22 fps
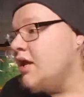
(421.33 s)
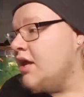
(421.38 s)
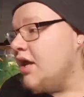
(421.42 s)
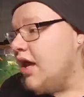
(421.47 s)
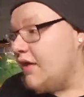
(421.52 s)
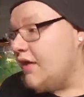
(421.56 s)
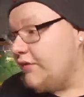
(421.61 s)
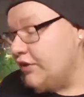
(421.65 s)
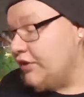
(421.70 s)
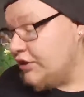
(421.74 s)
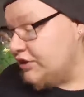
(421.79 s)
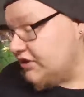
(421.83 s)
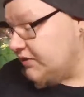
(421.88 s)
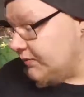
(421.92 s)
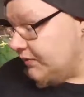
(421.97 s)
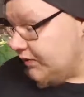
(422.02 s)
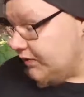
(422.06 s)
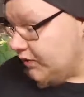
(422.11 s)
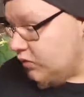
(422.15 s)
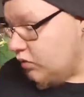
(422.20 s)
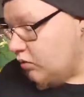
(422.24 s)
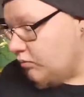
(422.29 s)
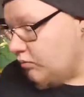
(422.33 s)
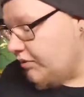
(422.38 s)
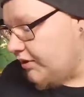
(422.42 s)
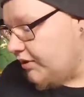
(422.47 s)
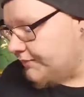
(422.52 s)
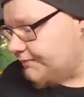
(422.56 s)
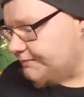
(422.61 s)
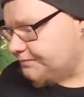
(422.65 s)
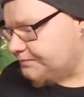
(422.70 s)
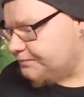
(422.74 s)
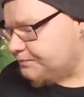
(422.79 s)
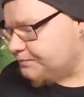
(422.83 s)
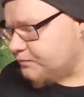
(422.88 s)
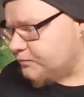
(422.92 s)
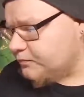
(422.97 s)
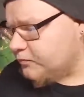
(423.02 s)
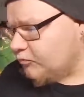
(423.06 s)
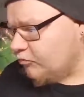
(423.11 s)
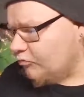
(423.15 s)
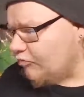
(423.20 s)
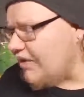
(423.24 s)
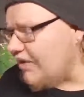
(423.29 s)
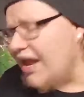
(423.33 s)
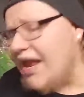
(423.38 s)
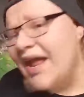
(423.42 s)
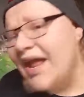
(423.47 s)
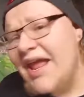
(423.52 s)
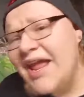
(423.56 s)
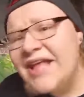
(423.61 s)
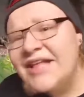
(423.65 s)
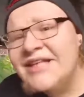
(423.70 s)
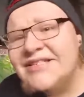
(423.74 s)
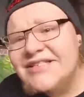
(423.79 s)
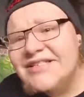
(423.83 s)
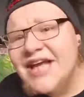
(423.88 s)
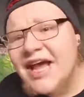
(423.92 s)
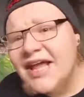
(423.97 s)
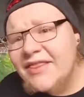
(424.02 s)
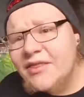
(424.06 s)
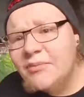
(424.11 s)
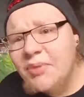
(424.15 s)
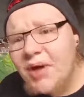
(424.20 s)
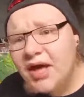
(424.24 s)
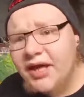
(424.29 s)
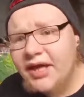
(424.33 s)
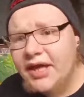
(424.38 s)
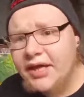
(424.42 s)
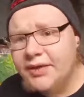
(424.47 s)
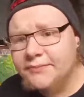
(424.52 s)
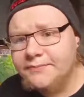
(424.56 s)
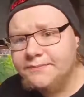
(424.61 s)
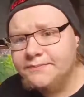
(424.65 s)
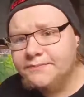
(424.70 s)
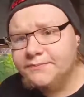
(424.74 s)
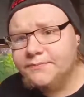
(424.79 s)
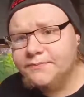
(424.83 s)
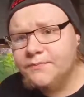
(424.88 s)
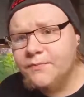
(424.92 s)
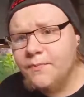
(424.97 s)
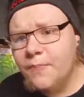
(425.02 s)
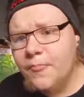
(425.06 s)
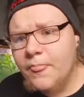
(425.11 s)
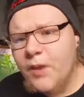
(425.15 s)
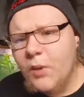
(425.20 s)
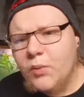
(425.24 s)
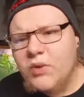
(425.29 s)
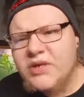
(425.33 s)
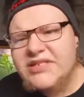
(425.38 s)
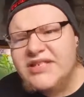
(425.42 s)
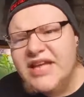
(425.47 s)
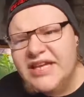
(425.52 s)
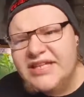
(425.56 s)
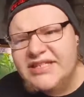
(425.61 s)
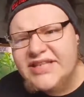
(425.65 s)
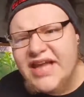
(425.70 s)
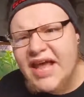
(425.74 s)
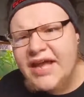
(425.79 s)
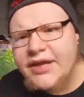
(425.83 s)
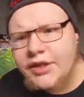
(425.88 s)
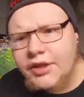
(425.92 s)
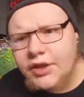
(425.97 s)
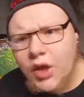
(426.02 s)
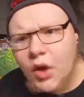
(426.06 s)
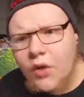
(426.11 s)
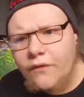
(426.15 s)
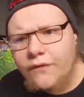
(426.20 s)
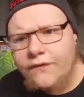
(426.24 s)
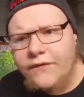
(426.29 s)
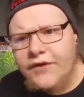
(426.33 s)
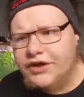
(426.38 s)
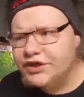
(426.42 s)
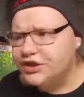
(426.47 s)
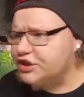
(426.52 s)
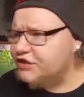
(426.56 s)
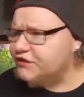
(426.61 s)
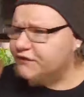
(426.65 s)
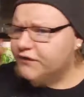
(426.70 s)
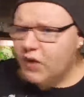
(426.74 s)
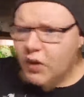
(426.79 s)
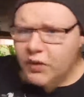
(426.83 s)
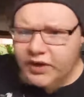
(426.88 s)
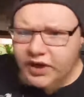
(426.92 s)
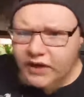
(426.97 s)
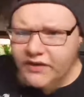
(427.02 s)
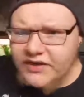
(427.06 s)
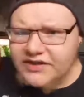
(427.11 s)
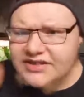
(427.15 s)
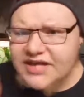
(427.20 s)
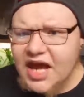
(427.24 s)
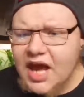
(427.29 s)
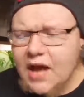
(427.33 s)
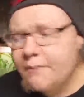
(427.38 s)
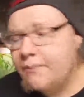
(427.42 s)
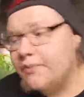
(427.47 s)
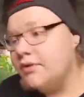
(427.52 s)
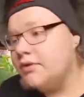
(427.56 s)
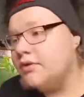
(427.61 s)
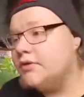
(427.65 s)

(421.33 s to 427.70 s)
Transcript: And they're usually pretty cool, but inside the bucket was a dead glowfish just floating on the top.